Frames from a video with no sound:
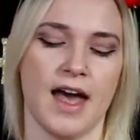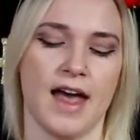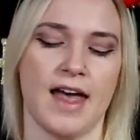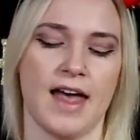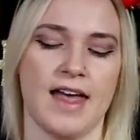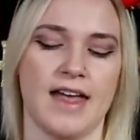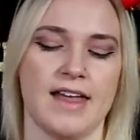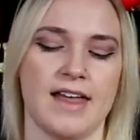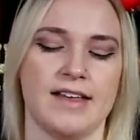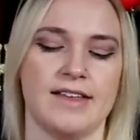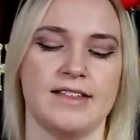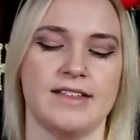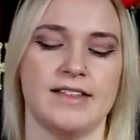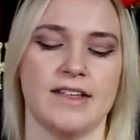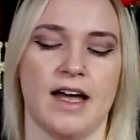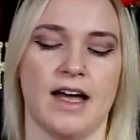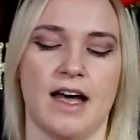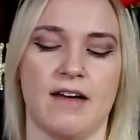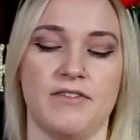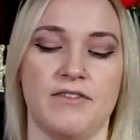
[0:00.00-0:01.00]
And
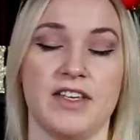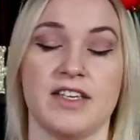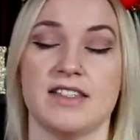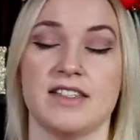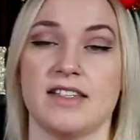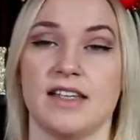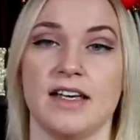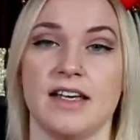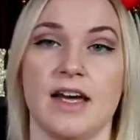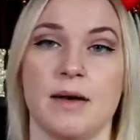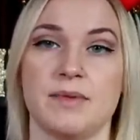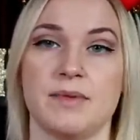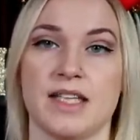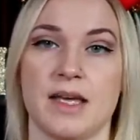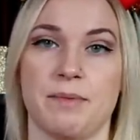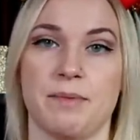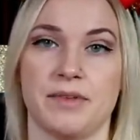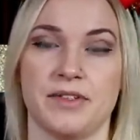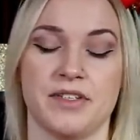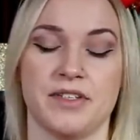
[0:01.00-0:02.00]
obviously, I was
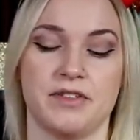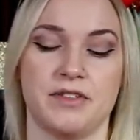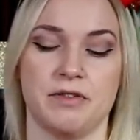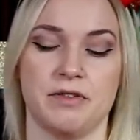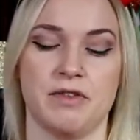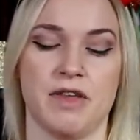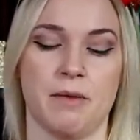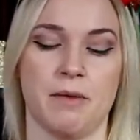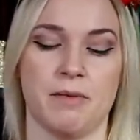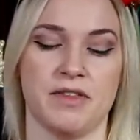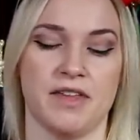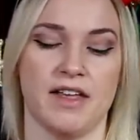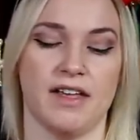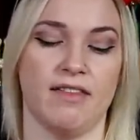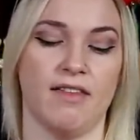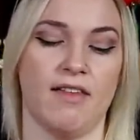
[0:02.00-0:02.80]
able to do that with a